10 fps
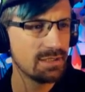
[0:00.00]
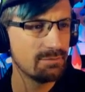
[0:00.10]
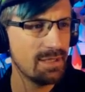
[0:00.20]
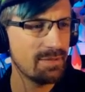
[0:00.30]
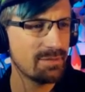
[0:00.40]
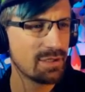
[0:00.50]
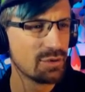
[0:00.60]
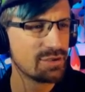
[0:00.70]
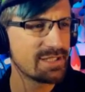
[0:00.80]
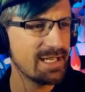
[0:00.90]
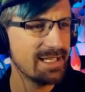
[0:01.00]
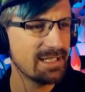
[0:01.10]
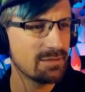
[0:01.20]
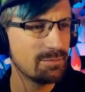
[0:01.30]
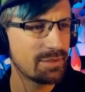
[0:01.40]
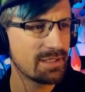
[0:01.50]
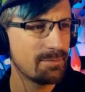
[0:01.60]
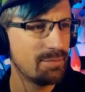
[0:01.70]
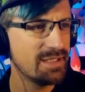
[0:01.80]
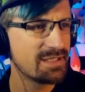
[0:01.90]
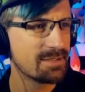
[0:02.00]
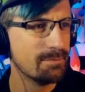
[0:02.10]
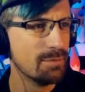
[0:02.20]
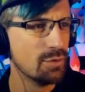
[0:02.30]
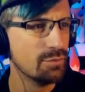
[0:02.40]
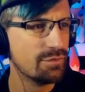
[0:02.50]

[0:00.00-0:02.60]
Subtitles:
Maybe I'm hallucinating, but it appeared to move.